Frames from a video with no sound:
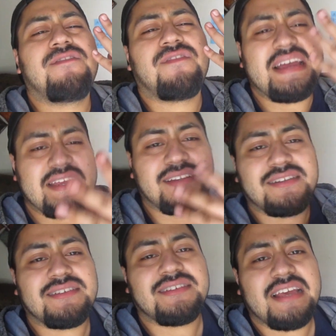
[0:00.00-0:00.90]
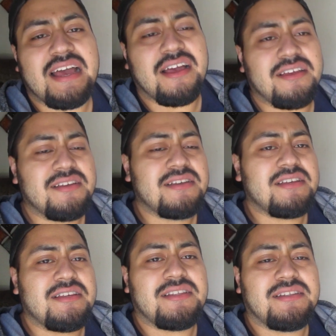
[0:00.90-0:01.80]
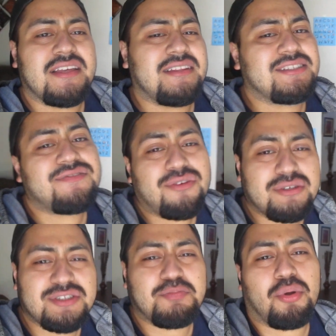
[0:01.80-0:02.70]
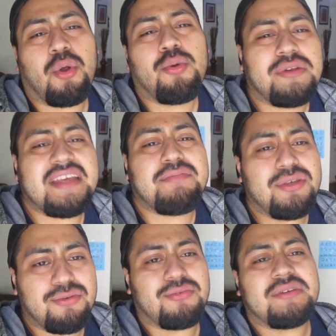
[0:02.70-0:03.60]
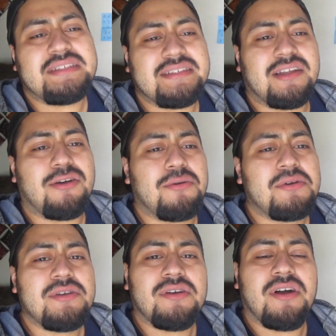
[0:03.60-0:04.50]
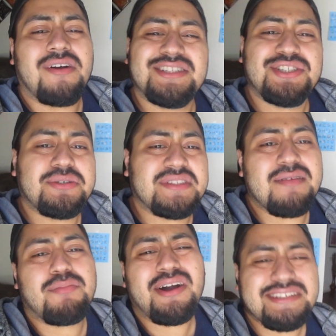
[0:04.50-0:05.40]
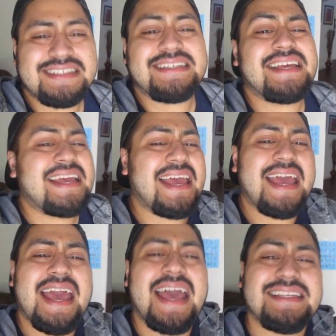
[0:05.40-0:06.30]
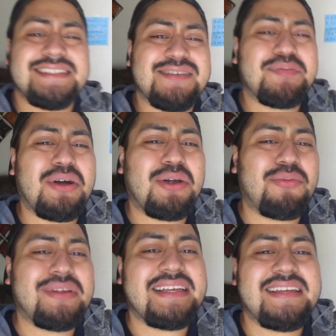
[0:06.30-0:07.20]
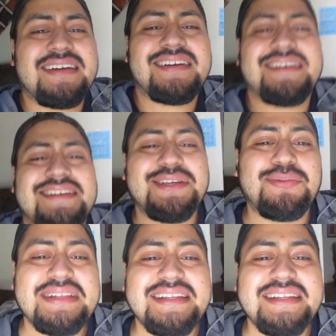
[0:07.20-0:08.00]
fight, yeah, and his first pro debut, you know, on Showtime Boxing. And Jake Paul really he